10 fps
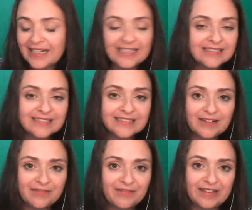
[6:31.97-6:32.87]
It is
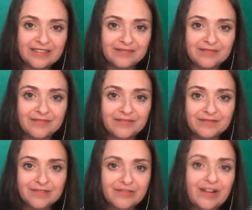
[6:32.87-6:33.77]
an effective
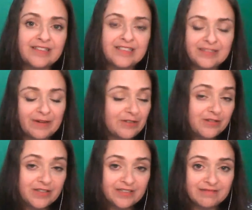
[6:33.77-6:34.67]
strategy when
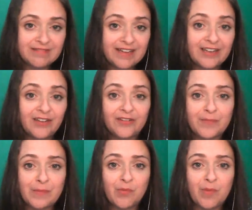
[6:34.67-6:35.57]
you can get a lot
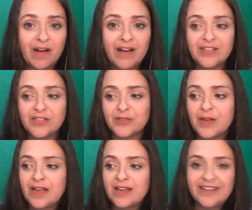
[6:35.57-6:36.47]
of people behind you.
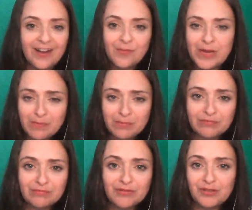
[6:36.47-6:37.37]
Young
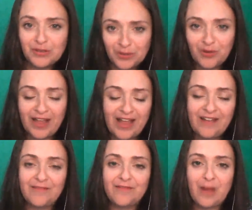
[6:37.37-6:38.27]
people do not
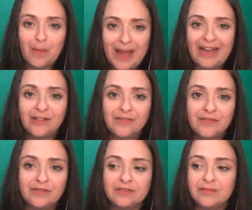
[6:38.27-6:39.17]
have a
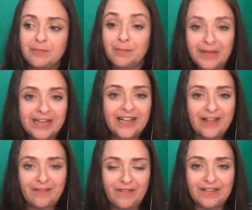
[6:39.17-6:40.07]
powerful
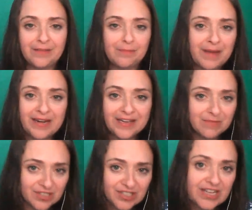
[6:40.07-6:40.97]
billionaire-funded media
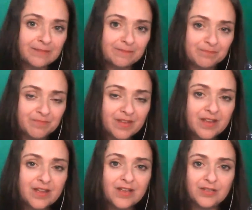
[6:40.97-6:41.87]
machine
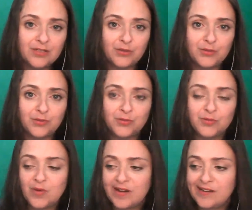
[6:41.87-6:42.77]

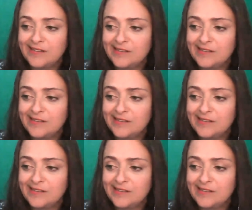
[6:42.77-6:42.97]
to